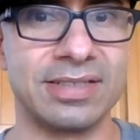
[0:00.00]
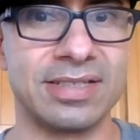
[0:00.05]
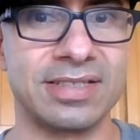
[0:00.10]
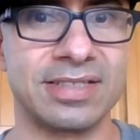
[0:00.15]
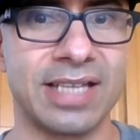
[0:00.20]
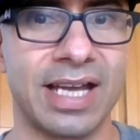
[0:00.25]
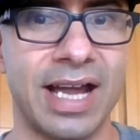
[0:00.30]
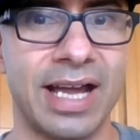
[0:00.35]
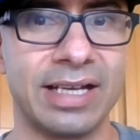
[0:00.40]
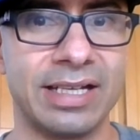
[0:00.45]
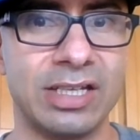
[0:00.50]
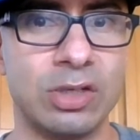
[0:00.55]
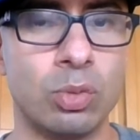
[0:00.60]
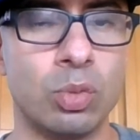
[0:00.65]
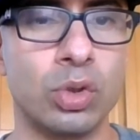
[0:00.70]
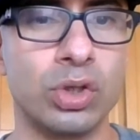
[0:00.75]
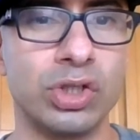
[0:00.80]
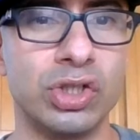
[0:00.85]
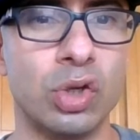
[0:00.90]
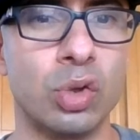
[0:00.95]
society
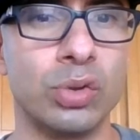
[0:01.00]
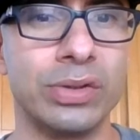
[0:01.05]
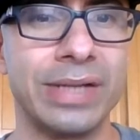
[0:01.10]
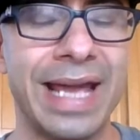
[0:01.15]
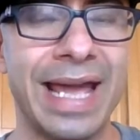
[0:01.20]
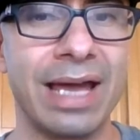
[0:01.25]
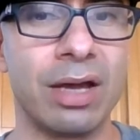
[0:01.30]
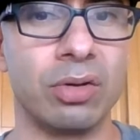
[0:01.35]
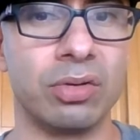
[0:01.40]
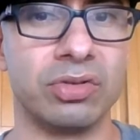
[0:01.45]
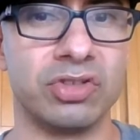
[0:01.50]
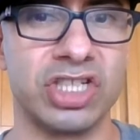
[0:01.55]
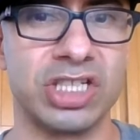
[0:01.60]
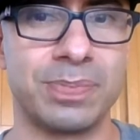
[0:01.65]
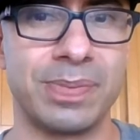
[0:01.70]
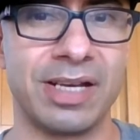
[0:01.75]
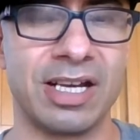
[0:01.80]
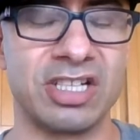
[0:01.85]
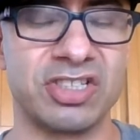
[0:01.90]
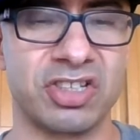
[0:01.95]
would go down
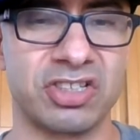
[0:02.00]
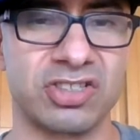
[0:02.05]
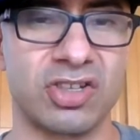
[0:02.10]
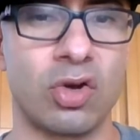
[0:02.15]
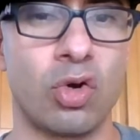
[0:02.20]
just because there's